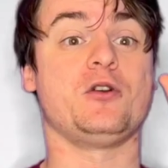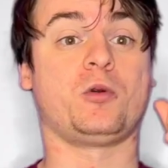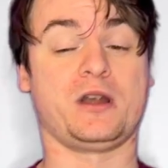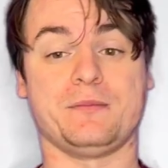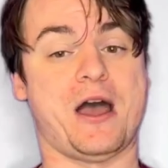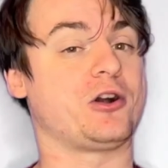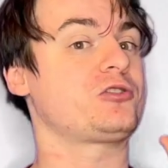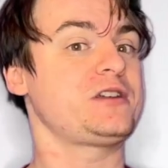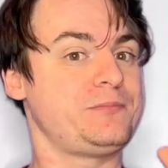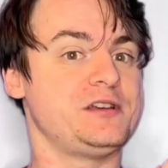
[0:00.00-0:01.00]
worried about
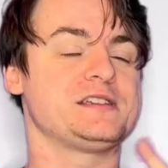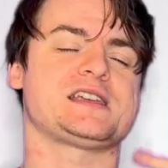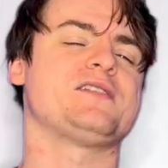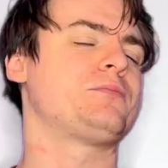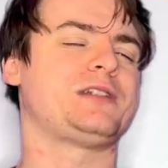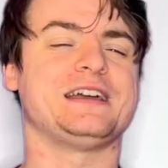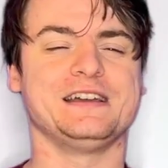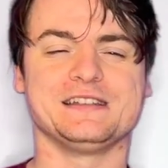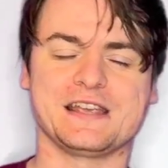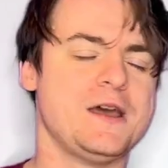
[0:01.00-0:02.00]
creepers, other
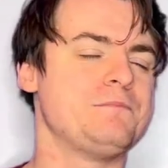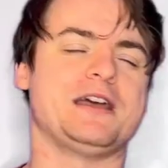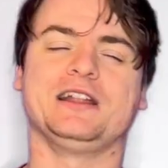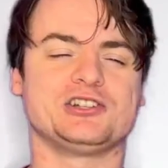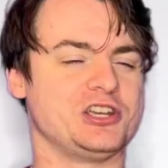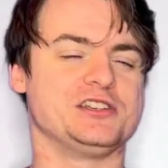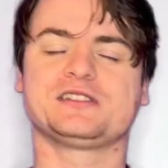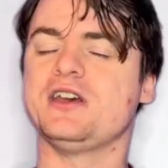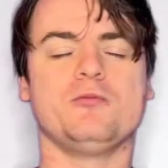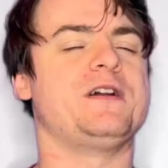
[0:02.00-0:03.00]
players, pillagers,
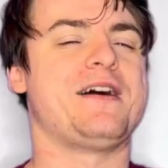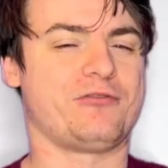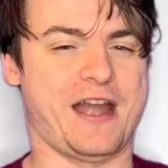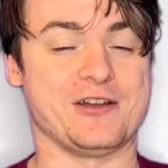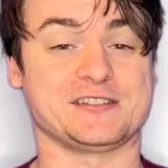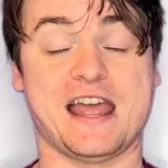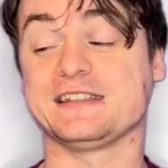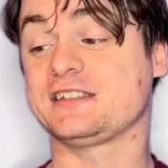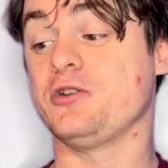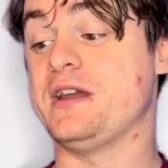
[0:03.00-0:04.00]
whatever else. And
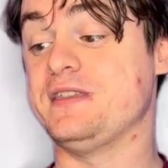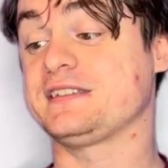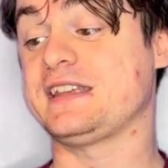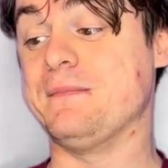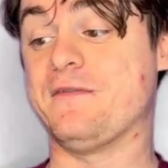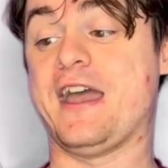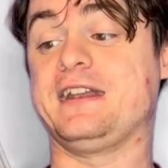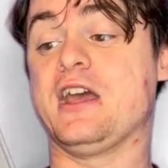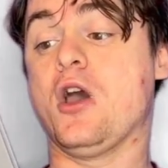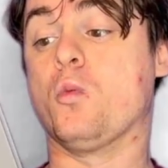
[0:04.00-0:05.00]
so in the same
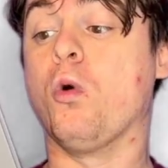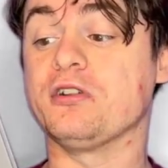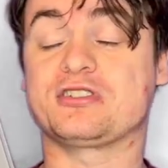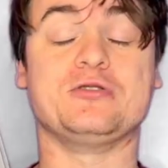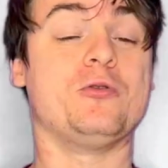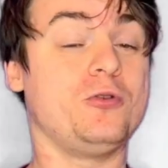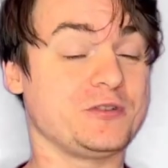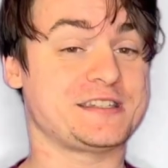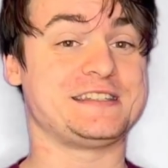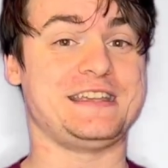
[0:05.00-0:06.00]
vein, what do
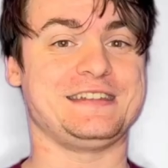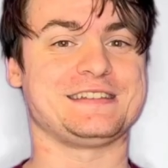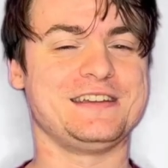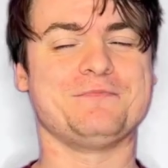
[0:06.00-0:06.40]
horses eat?